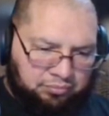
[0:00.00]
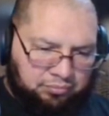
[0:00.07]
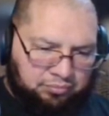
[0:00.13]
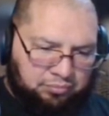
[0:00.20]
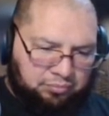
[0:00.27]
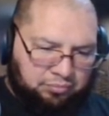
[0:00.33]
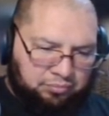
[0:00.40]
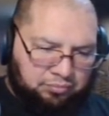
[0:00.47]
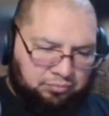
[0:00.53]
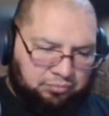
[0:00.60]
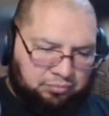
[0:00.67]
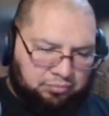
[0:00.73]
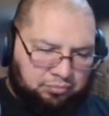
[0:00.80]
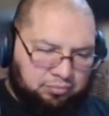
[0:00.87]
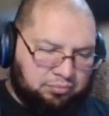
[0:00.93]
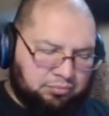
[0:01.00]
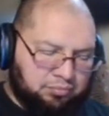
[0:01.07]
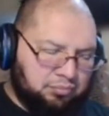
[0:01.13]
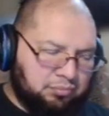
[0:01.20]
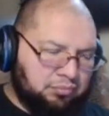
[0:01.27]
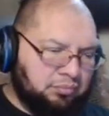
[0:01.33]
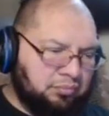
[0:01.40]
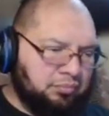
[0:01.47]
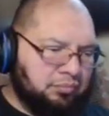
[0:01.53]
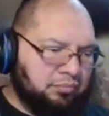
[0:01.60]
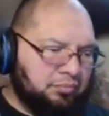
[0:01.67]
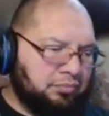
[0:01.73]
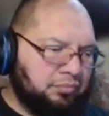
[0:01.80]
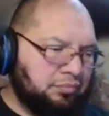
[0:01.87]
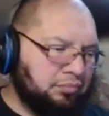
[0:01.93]

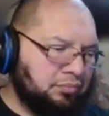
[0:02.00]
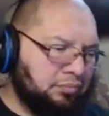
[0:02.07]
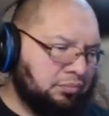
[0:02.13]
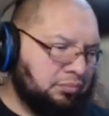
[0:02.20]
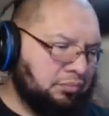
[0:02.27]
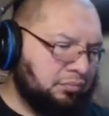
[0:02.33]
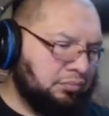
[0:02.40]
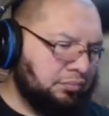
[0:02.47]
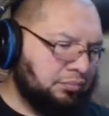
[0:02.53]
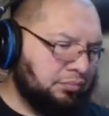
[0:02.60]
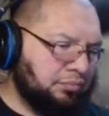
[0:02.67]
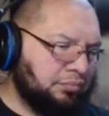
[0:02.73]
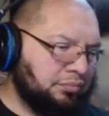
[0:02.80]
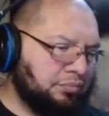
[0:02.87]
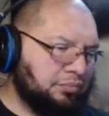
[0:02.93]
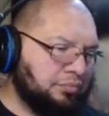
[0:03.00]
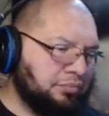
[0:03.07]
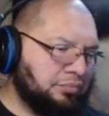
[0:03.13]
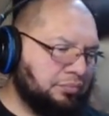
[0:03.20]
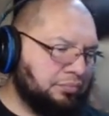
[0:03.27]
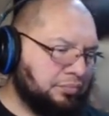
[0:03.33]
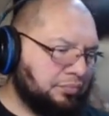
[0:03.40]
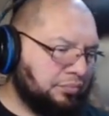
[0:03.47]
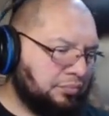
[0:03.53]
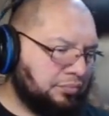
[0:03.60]
[no speech]